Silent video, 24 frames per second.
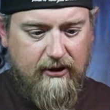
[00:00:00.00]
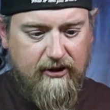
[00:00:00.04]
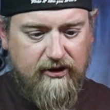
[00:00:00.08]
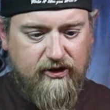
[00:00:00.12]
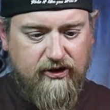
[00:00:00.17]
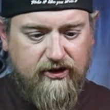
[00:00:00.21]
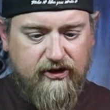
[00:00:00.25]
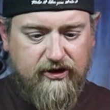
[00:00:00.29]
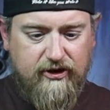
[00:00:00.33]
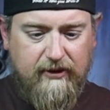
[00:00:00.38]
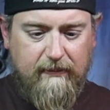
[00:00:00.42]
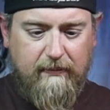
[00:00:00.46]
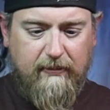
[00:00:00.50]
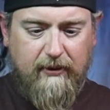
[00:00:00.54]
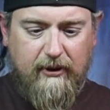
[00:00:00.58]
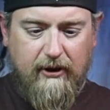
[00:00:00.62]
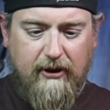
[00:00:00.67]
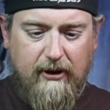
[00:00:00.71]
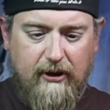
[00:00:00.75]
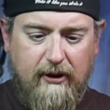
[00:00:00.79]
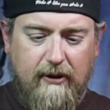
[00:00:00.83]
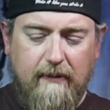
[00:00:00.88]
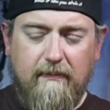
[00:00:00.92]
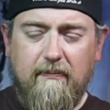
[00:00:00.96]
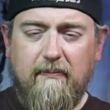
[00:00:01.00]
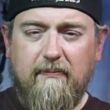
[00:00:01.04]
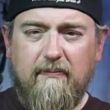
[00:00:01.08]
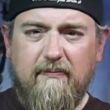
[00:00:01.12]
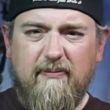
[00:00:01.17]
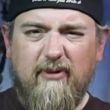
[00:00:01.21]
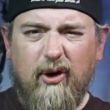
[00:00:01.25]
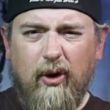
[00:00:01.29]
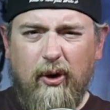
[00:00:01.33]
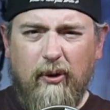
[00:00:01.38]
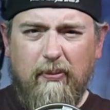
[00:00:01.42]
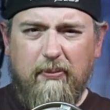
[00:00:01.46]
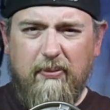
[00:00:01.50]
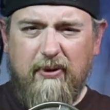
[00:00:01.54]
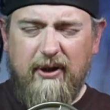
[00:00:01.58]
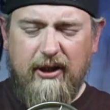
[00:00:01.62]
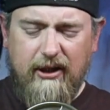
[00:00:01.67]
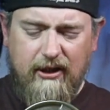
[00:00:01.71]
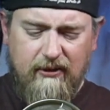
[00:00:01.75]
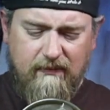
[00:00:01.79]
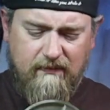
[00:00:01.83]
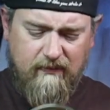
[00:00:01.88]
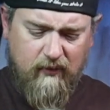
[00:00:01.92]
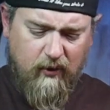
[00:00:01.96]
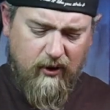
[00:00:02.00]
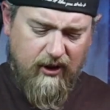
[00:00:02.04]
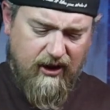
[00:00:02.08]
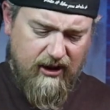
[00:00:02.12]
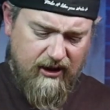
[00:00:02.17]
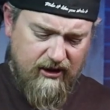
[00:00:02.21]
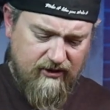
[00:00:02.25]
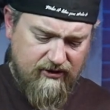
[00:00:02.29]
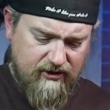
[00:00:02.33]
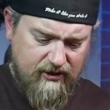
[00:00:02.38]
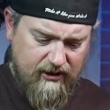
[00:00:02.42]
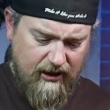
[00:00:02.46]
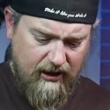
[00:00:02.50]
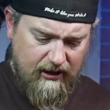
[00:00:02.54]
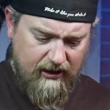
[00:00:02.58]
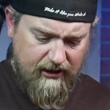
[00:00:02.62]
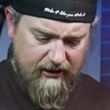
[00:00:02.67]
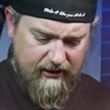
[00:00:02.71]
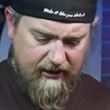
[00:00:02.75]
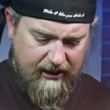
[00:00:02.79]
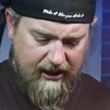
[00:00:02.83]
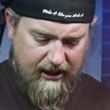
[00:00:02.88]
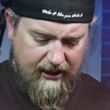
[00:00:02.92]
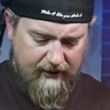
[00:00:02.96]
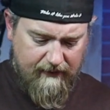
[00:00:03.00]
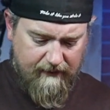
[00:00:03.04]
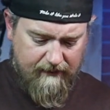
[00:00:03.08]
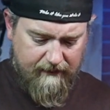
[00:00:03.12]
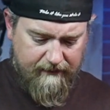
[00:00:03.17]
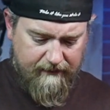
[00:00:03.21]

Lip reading: sipper opening. We're going to call it that.